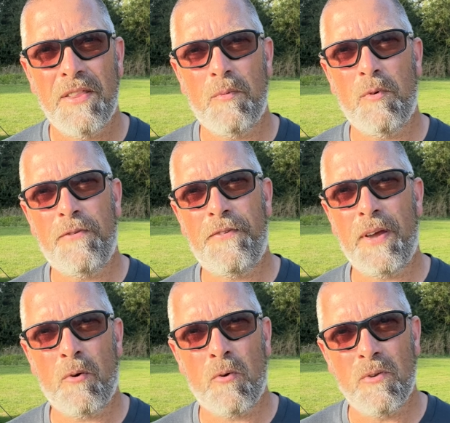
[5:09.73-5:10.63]
that will
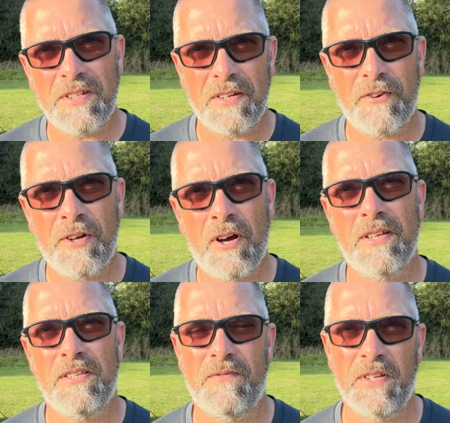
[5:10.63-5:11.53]
fit all the different
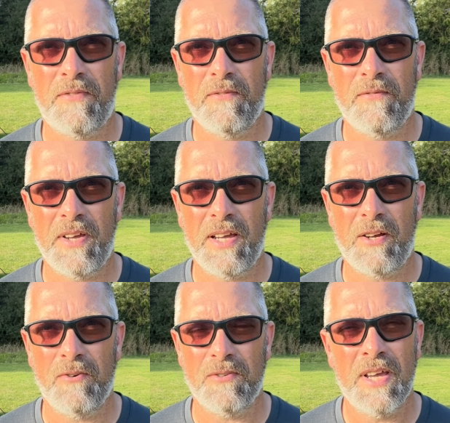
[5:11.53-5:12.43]
heights of different
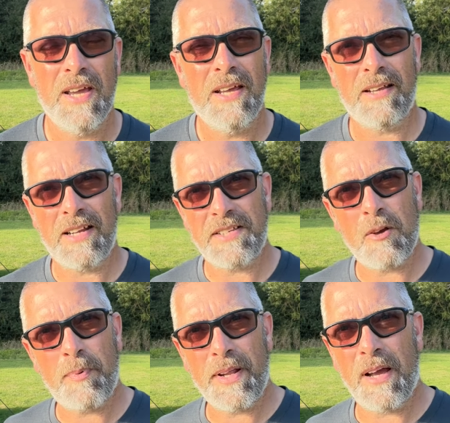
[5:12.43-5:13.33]
vehicles. Now, let's
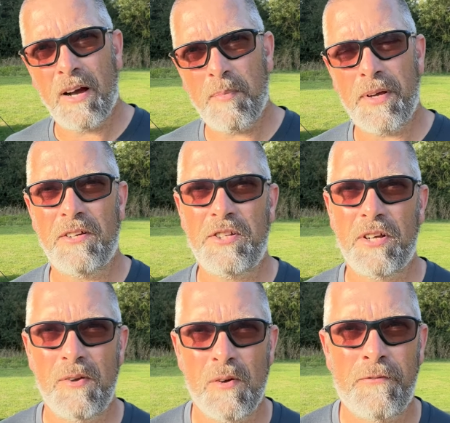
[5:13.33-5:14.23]
open it up and I'll show
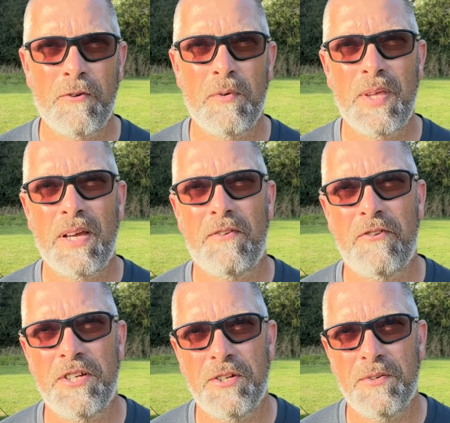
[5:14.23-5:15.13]
you a few of the other
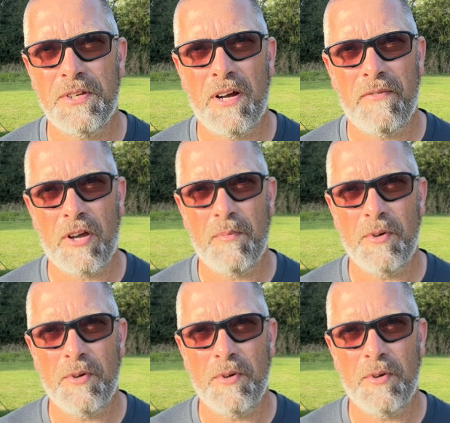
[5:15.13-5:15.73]
issues that I've come